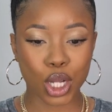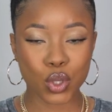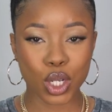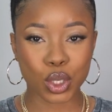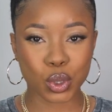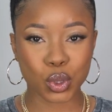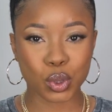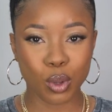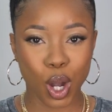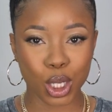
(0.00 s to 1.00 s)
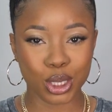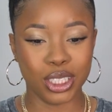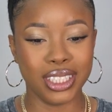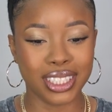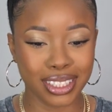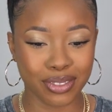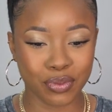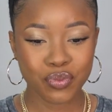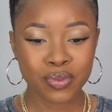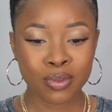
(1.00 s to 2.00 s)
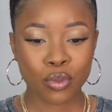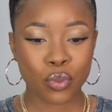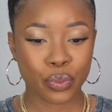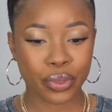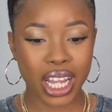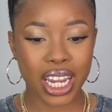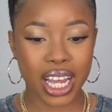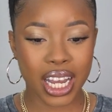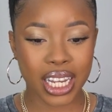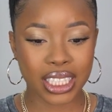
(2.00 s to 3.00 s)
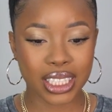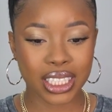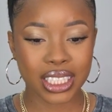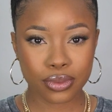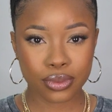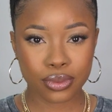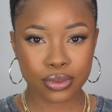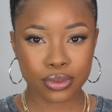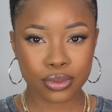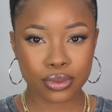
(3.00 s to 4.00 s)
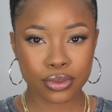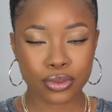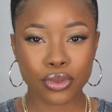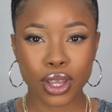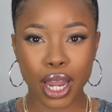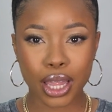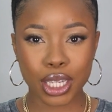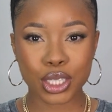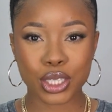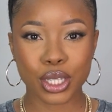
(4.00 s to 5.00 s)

I try not to smile. like this.